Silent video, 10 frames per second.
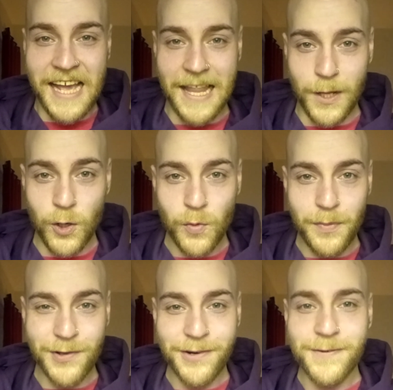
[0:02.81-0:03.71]
Hello,
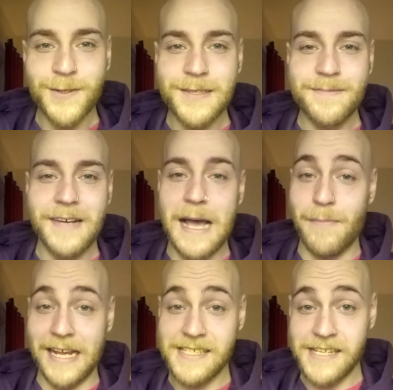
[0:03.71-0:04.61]
beautiful,
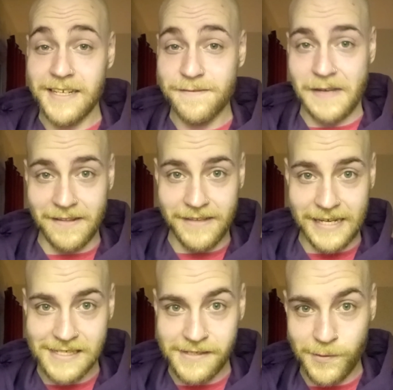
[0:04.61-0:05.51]
amazing,
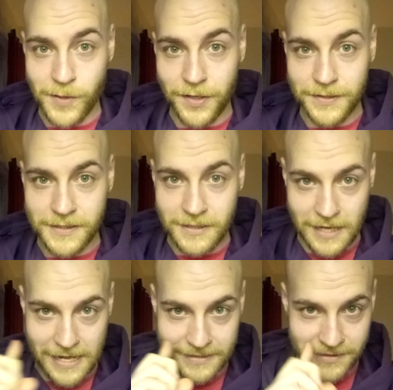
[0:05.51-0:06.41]
fantastic world,
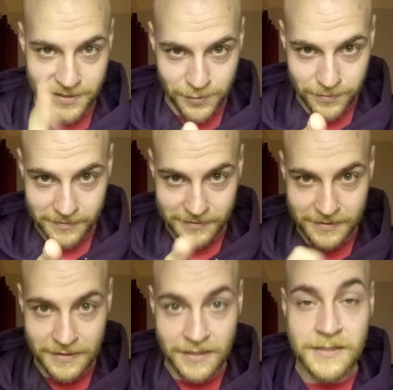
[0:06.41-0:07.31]
and you,
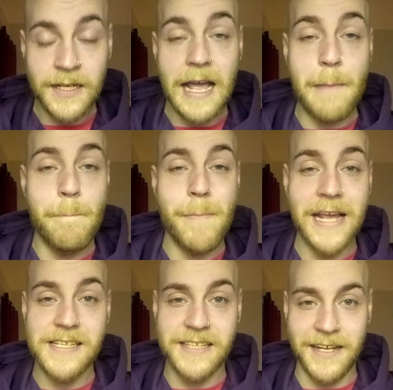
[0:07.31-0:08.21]

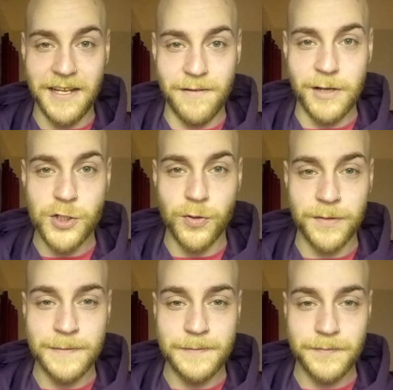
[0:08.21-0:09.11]
amazing
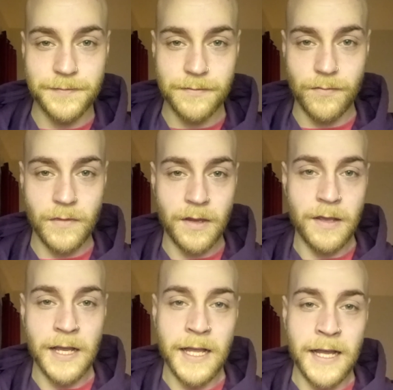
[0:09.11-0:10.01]
individual.
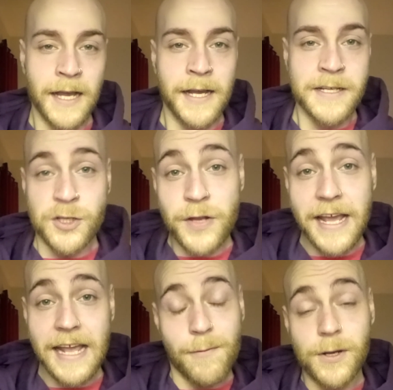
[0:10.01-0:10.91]

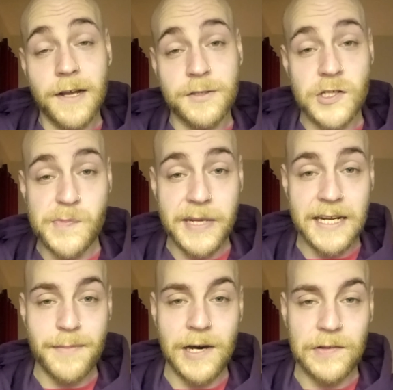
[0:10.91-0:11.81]
Today I would like to
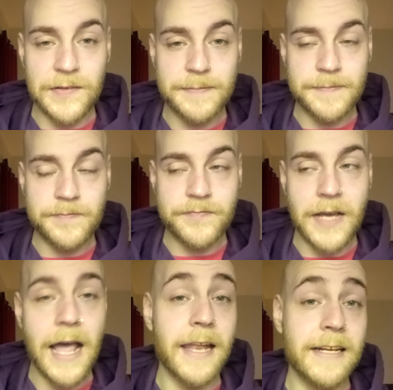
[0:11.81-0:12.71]
speak about
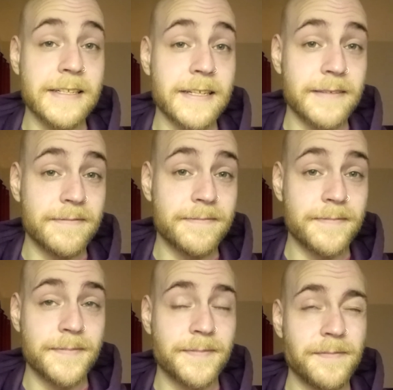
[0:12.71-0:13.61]
a little
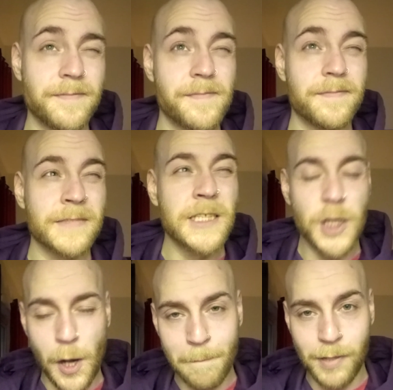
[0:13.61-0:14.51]

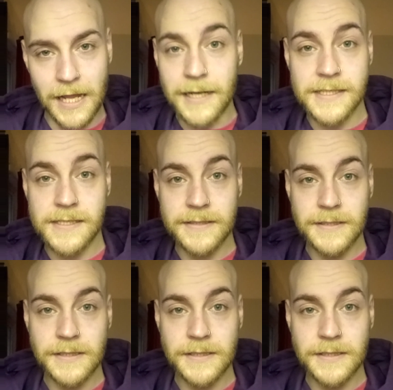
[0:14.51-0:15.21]
complex